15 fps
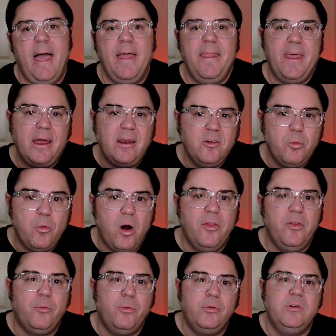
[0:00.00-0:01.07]
And that is why
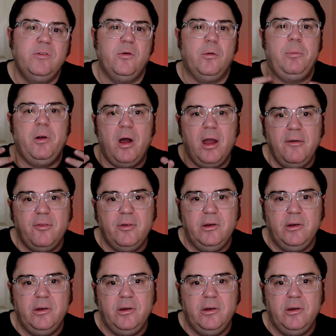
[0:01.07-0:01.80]
the rules of applying for